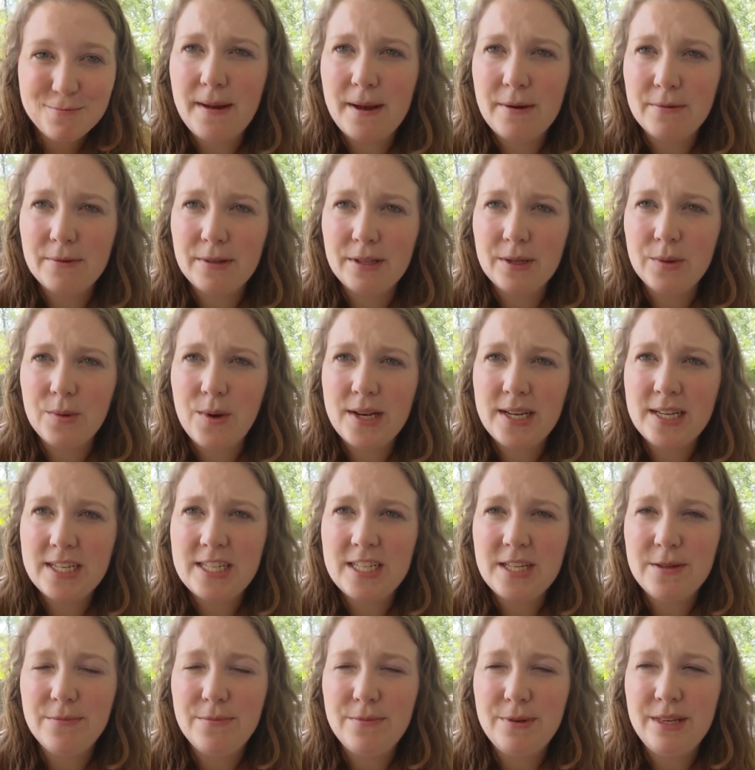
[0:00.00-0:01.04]
I really wanted
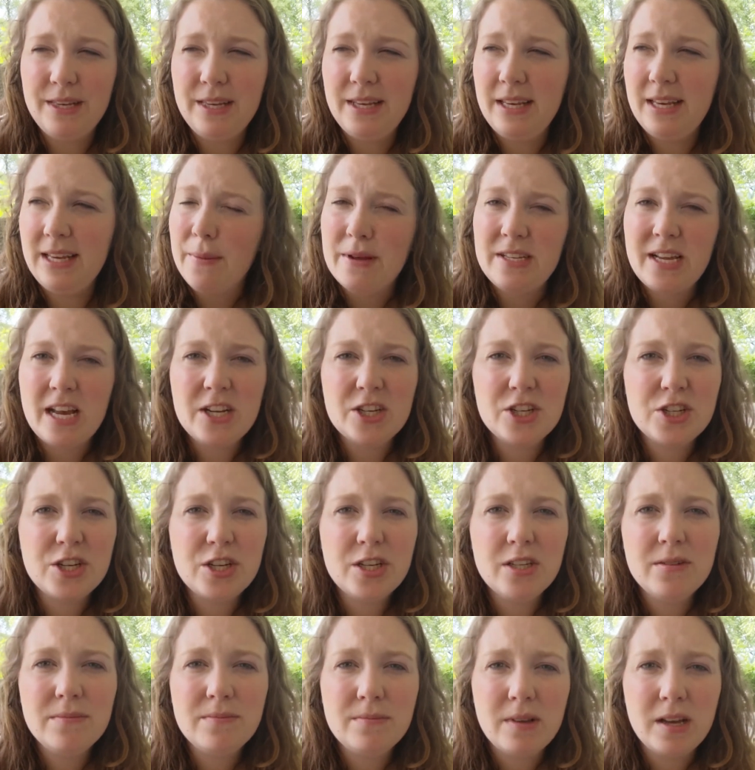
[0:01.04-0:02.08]
to be um,
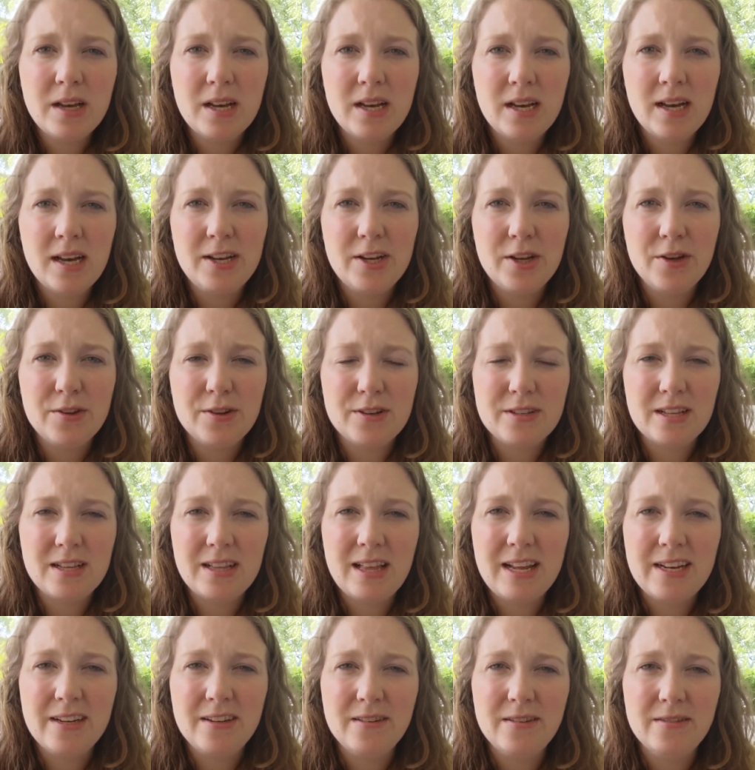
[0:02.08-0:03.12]
intentional. Uh, I know there's a
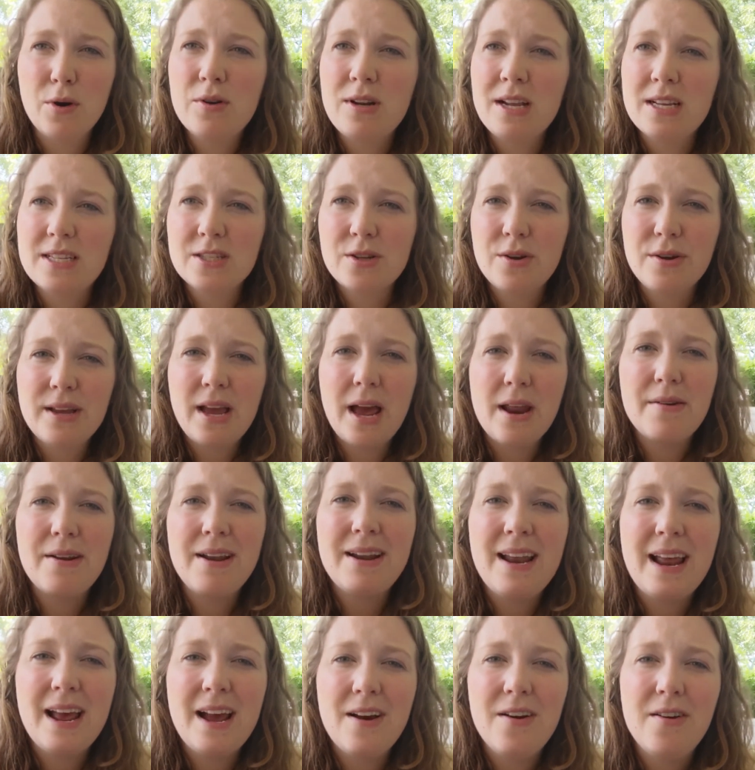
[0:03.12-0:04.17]
lot of protests going on
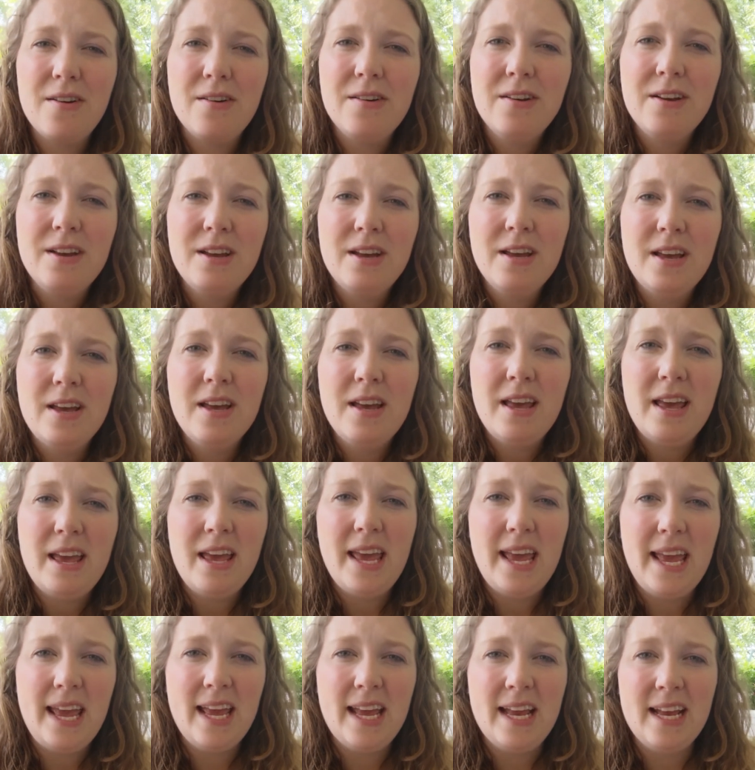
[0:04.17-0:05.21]
right now
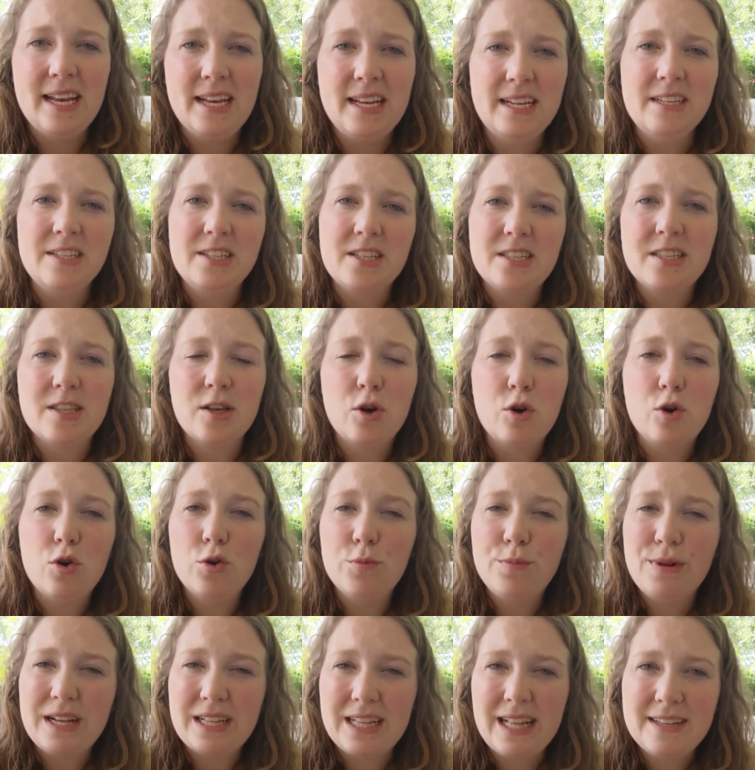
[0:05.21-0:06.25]
and just the whole
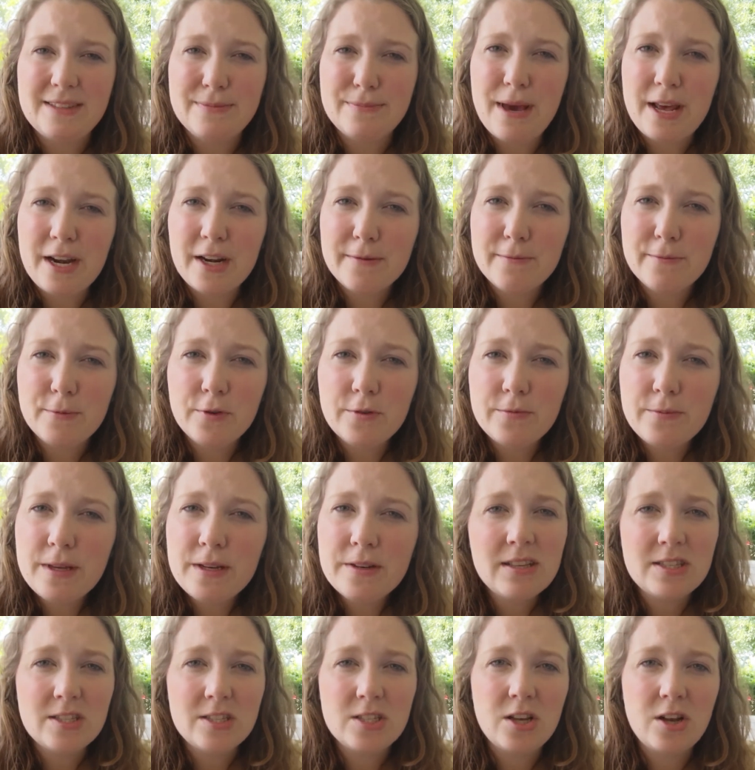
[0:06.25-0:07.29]
Black Lives Matter movement,
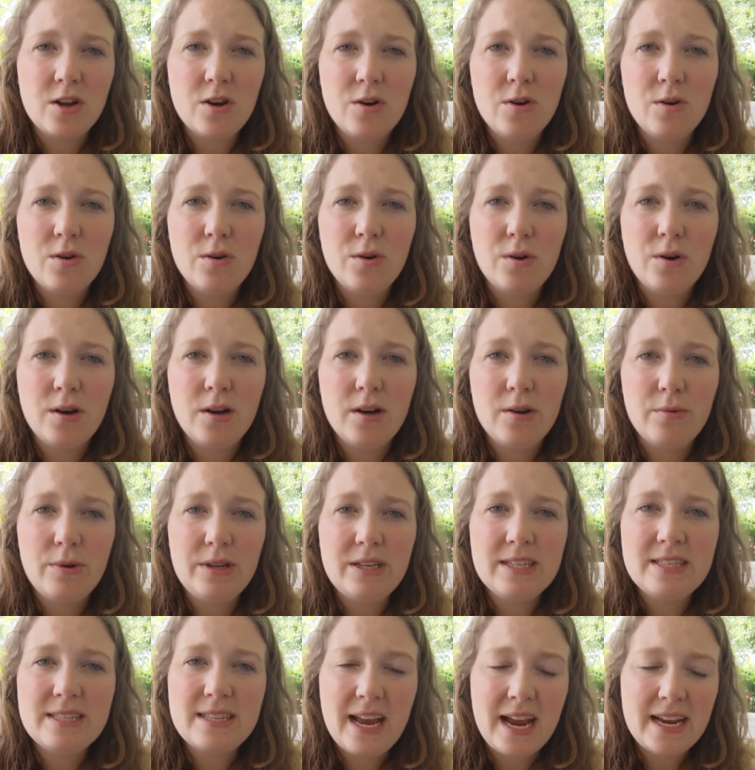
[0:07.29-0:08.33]
and so we
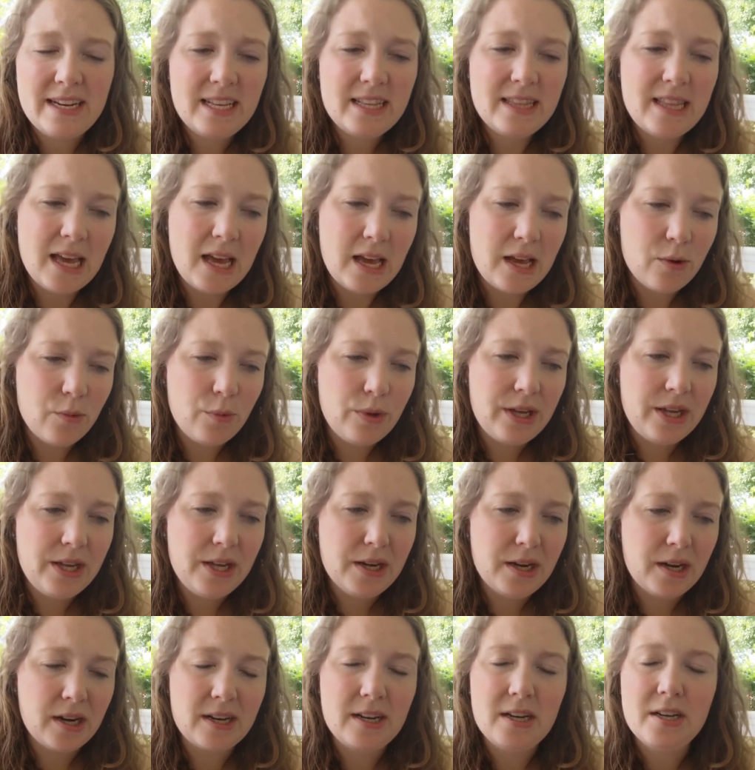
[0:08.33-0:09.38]
decided that
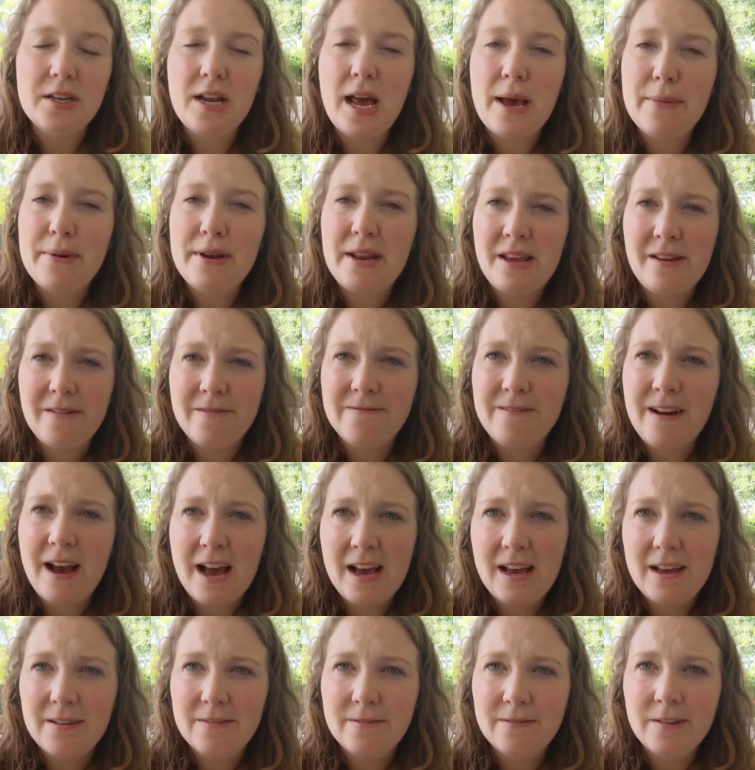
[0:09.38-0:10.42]
we are going to nominate
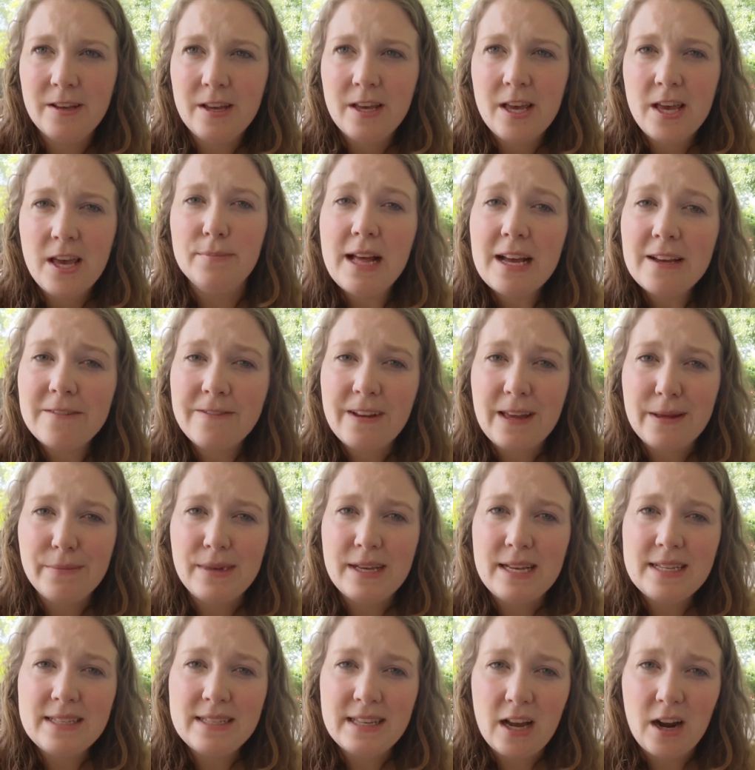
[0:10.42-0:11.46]
five Black
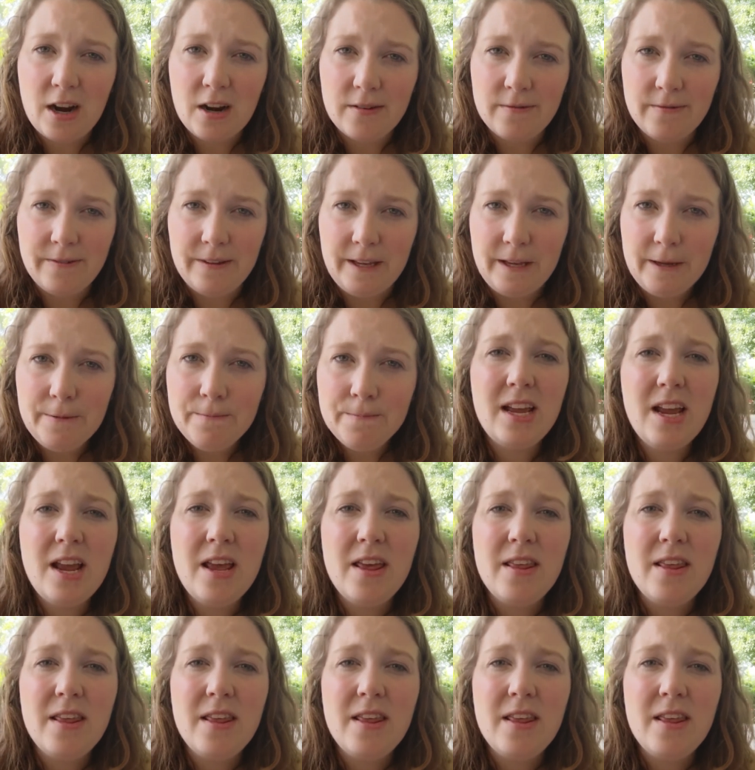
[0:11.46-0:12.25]
families at R V.